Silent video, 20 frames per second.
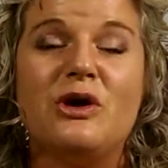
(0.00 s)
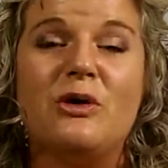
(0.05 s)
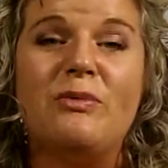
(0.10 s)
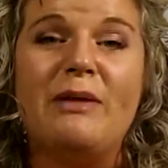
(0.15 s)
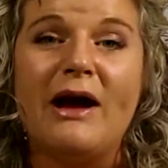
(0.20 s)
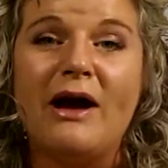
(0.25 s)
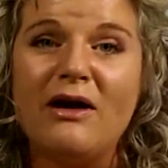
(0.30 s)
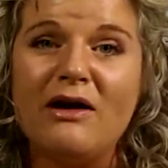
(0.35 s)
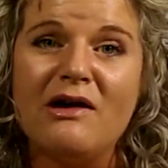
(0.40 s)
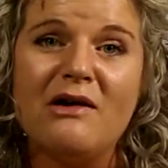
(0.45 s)

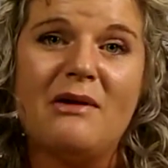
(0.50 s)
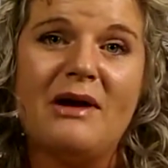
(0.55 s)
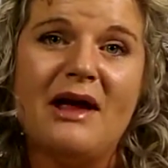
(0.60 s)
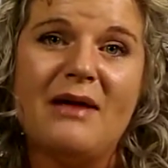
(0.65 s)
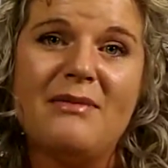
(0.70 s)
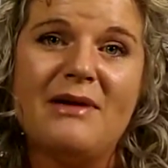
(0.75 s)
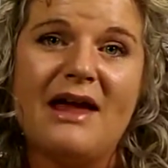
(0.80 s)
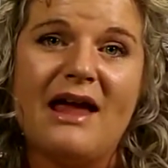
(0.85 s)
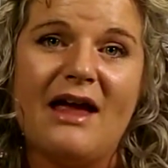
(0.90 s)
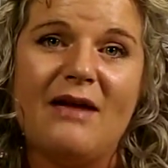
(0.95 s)

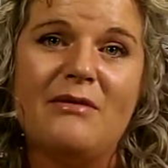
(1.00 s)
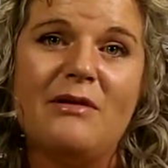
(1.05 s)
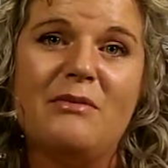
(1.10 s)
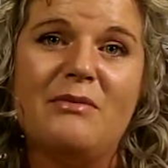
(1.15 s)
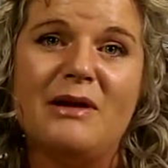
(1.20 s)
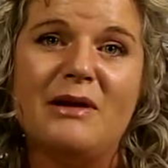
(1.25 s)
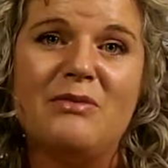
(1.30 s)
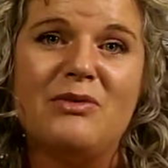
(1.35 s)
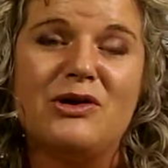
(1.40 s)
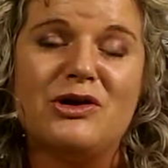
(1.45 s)
Paraguay became a
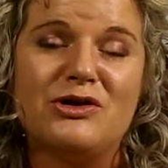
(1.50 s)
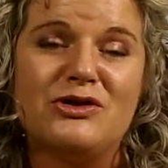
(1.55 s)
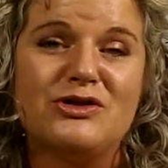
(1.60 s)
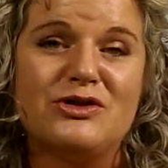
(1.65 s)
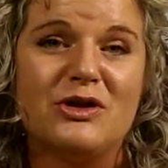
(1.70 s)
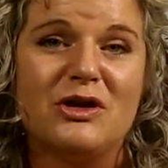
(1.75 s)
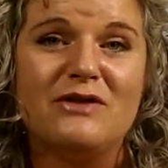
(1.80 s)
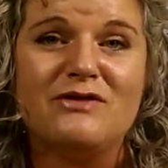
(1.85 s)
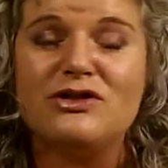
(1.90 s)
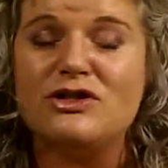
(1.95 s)
big
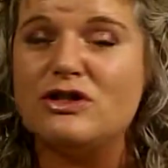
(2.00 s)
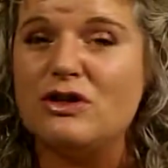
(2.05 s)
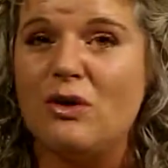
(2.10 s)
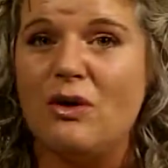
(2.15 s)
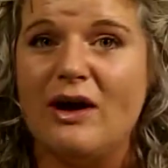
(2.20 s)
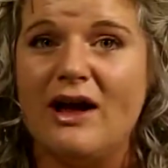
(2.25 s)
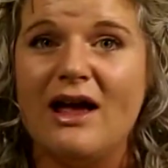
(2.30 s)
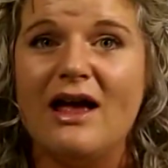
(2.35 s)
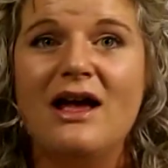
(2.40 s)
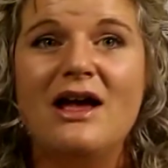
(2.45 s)
producer of
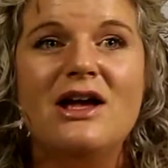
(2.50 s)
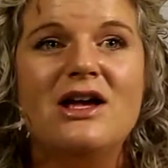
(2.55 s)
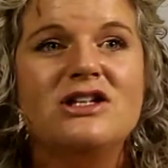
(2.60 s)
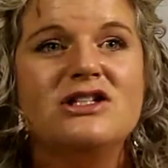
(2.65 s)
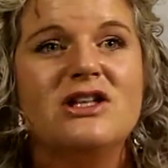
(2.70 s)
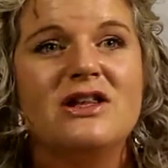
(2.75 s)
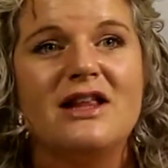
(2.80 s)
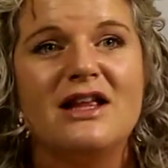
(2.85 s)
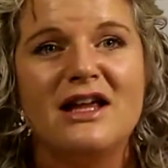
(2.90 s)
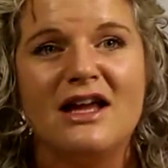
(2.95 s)
soy.
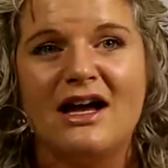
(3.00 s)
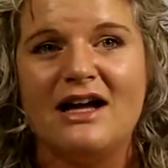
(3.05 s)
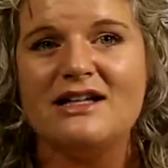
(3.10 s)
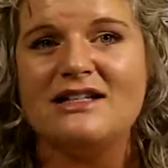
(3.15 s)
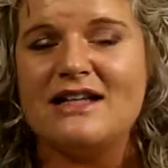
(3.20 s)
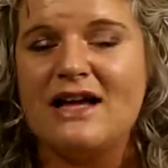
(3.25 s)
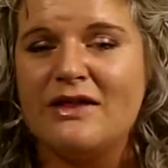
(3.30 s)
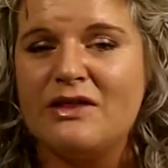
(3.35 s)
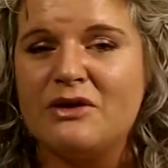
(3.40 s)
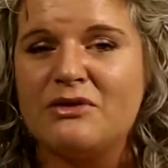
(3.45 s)
So they cut
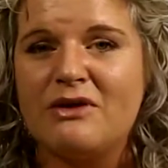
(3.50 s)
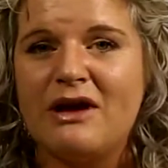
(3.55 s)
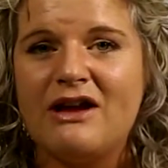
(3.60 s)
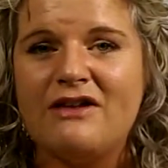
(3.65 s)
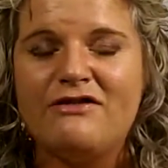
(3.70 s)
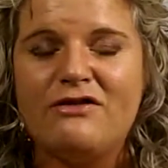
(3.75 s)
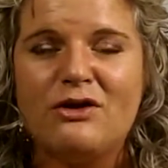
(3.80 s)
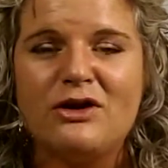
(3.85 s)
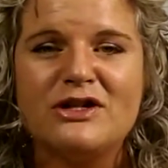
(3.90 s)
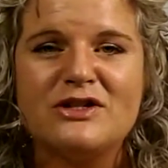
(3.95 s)
down the
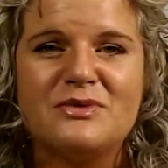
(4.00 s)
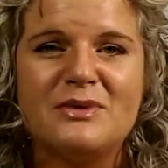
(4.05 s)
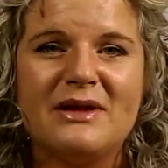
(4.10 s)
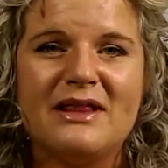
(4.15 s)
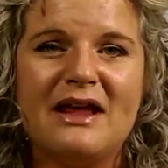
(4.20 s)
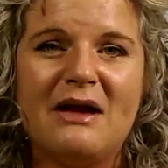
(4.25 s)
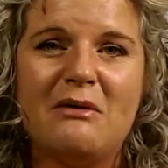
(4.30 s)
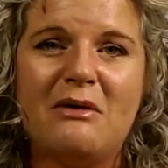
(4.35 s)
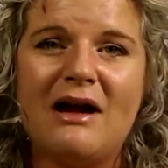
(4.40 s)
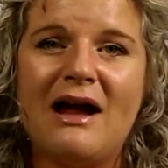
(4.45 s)
rainforest where
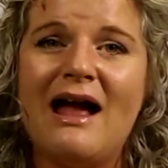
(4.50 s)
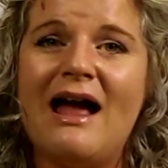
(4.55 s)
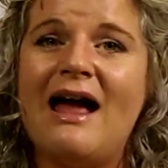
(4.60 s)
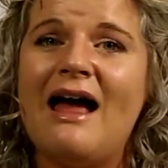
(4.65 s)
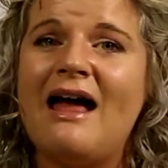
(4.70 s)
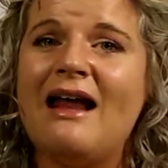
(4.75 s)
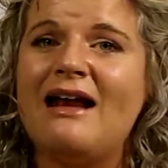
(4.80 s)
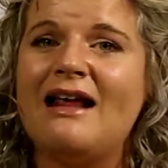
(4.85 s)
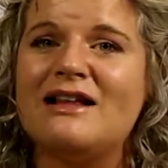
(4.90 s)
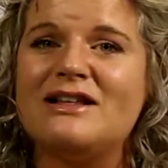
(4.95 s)
they were
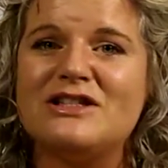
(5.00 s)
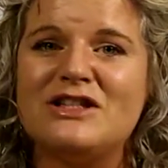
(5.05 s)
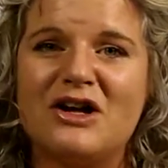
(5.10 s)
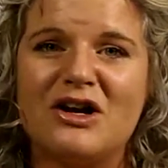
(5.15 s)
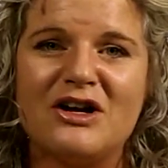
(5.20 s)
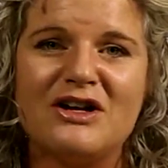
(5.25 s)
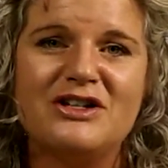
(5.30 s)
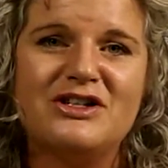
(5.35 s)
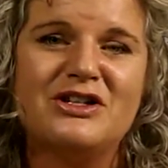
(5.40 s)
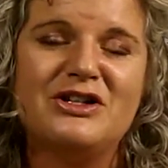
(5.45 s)
at and
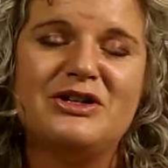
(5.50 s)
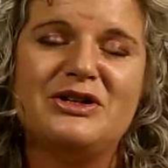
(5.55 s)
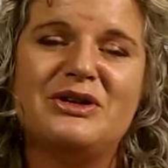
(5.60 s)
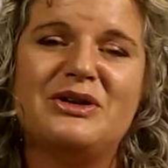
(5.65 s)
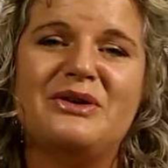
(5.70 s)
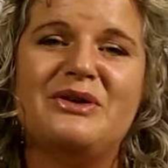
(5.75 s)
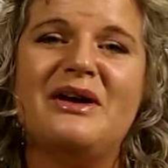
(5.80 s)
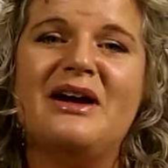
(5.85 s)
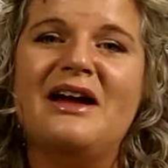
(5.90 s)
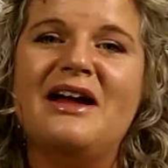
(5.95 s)
started
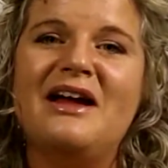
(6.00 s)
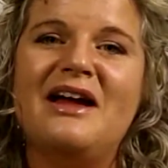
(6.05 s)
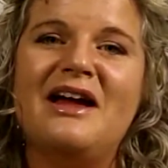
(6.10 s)
to